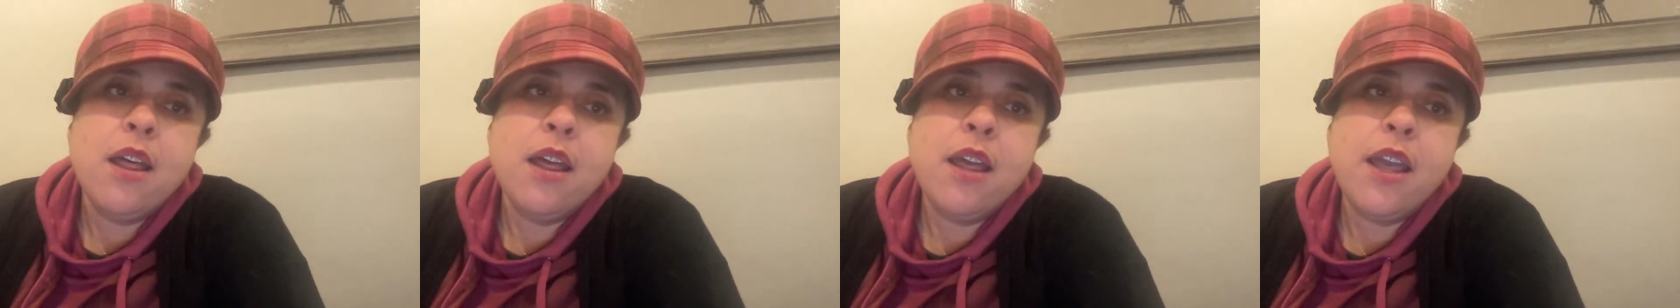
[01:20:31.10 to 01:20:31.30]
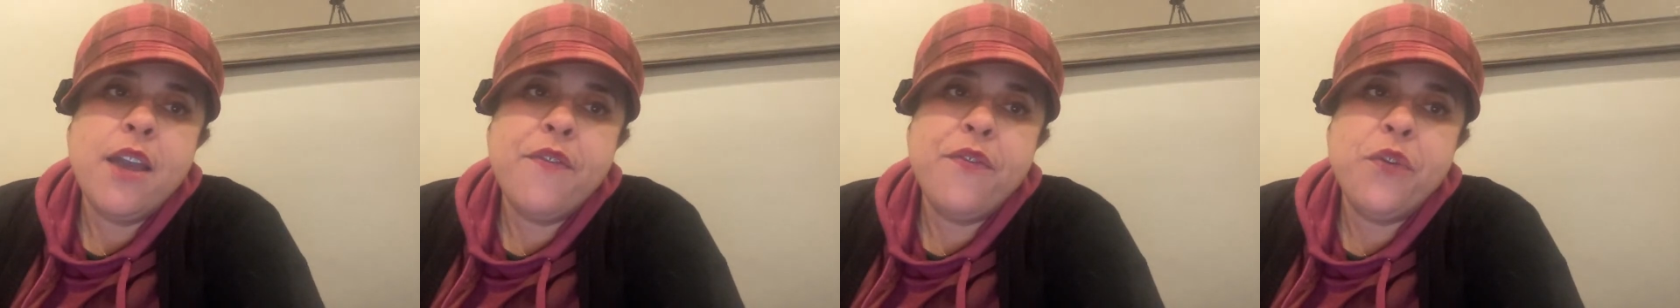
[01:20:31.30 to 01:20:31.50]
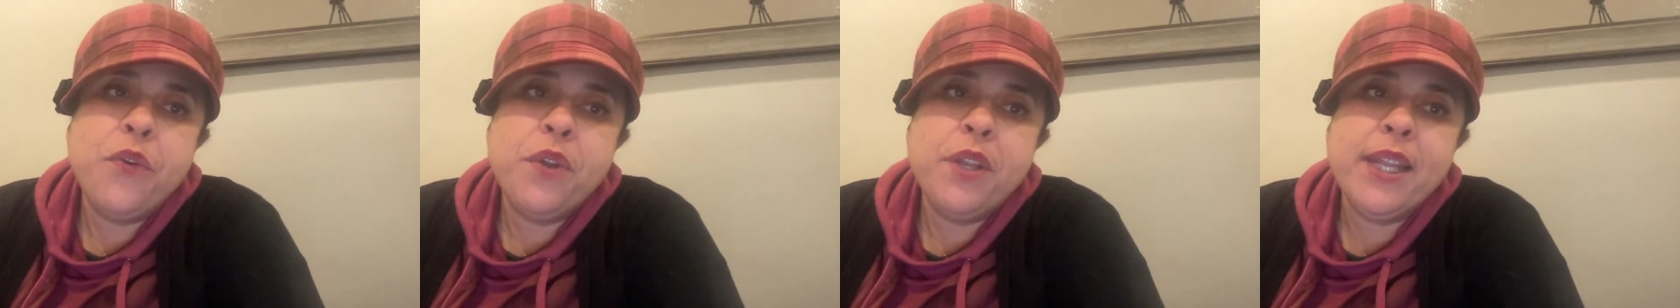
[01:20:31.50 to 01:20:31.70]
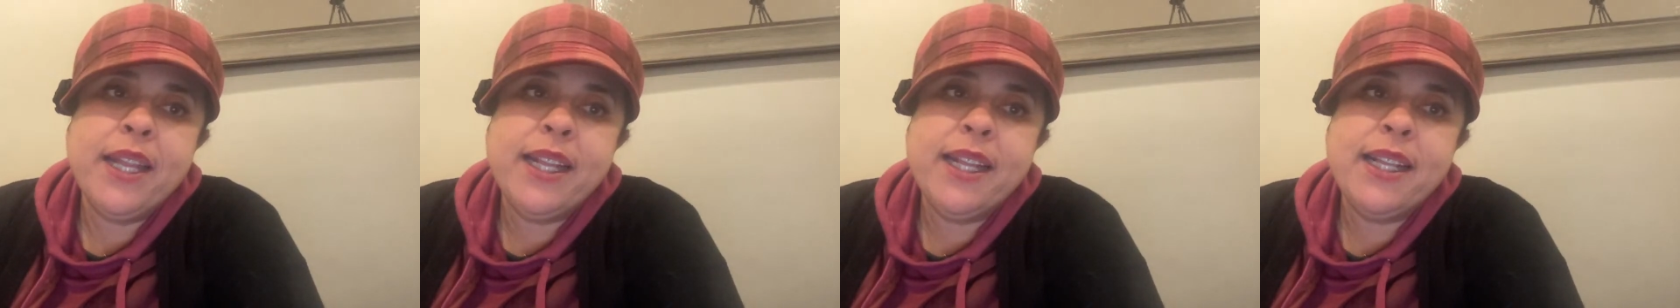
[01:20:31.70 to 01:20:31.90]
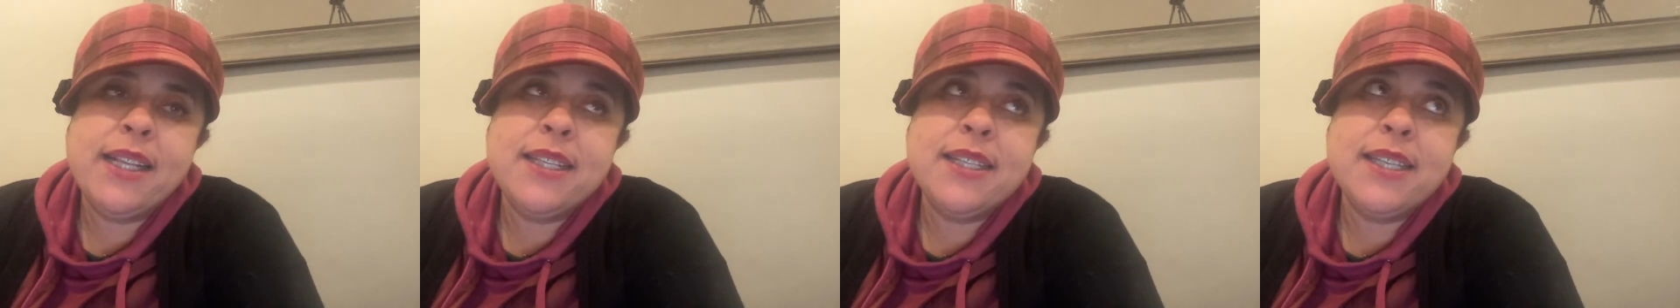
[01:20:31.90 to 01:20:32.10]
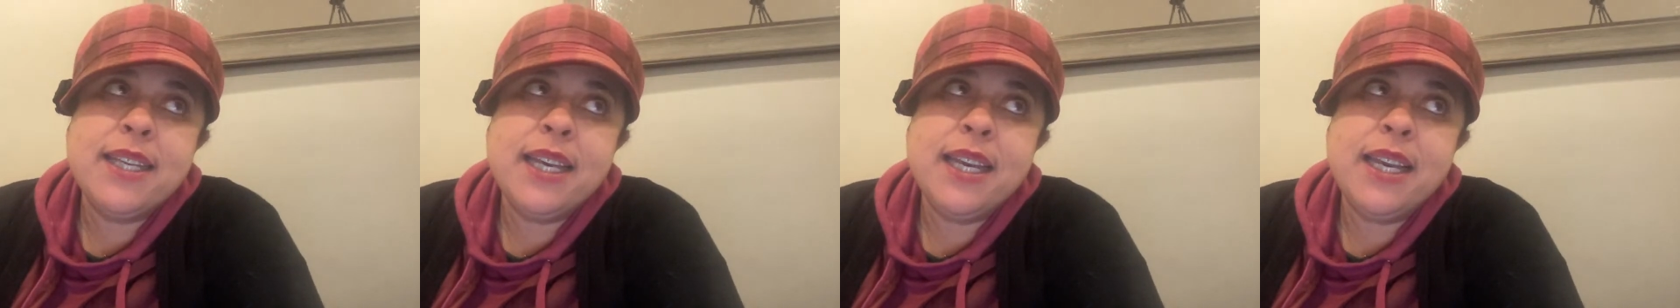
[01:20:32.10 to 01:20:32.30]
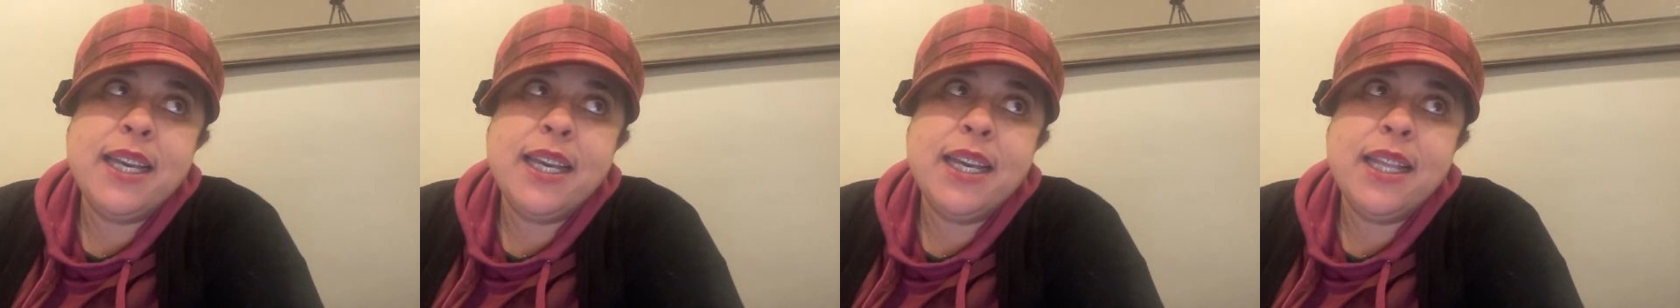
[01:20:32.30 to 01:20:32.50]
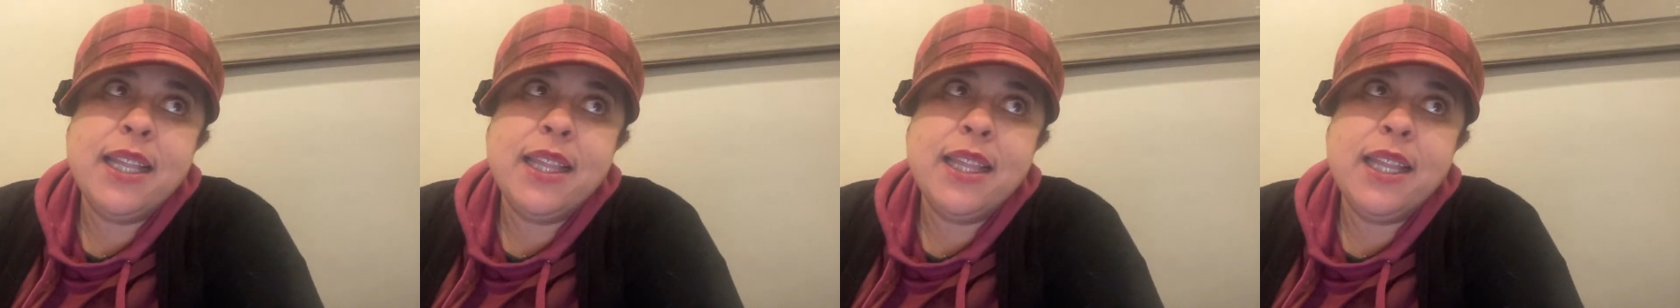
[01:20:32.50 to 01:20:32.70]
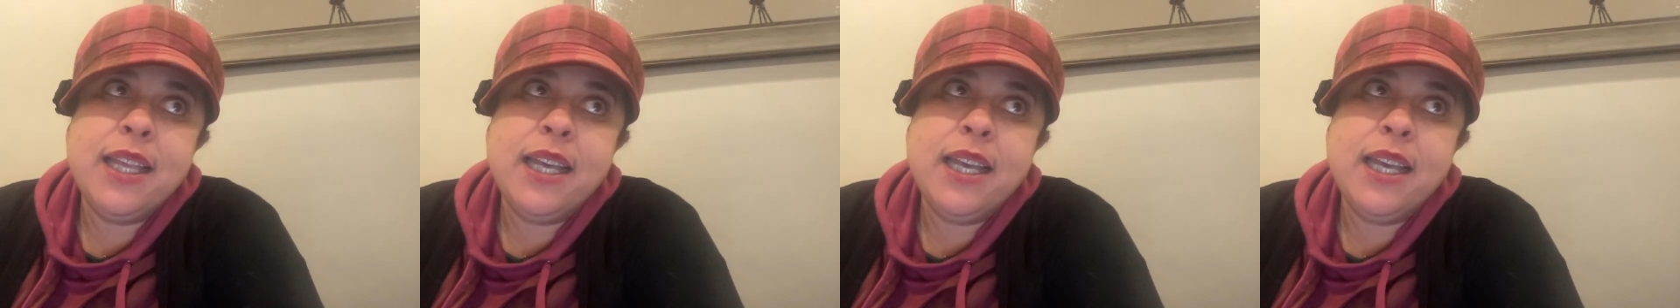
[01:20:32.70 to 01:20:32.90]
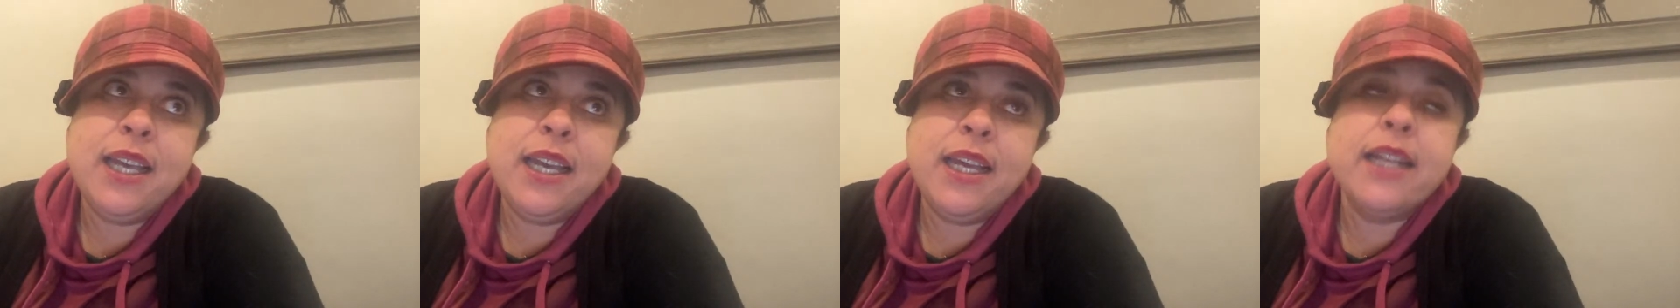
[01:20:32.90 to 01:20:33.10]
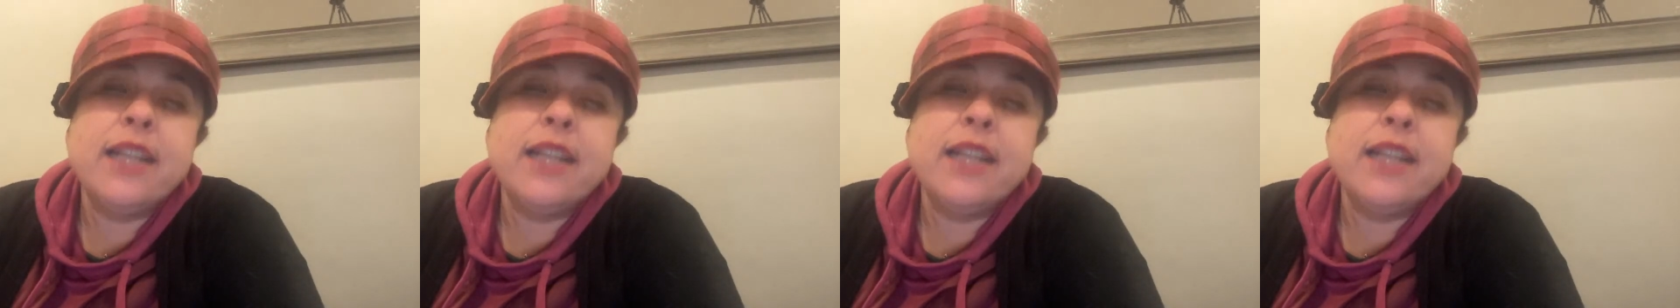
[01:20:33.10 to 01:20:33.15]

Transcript: If you'd like to see the